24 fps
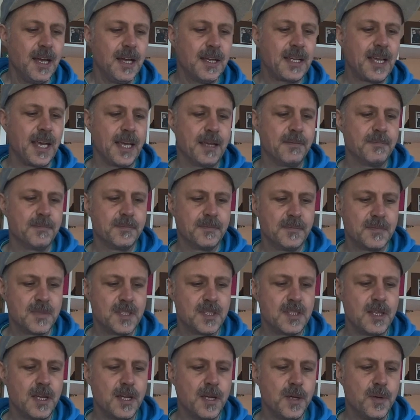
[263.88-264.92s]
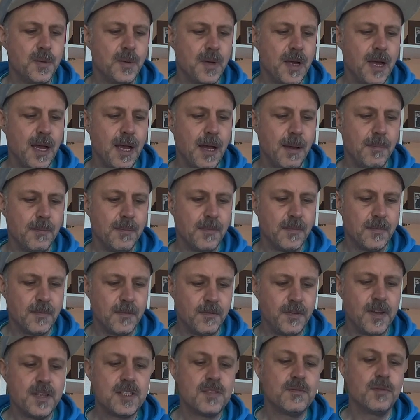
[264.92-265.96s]
Okay, so
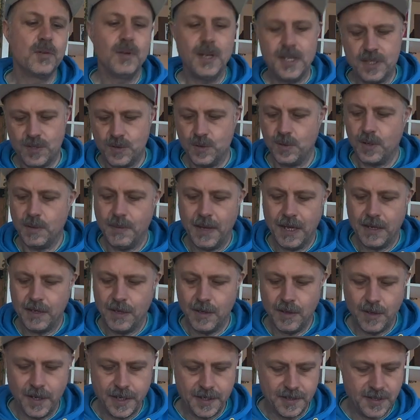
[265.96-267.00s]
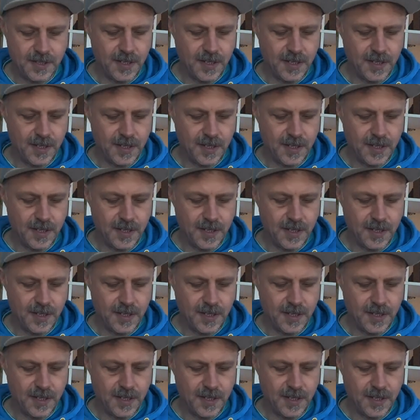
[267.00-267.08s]
first of all, let's talk about the line.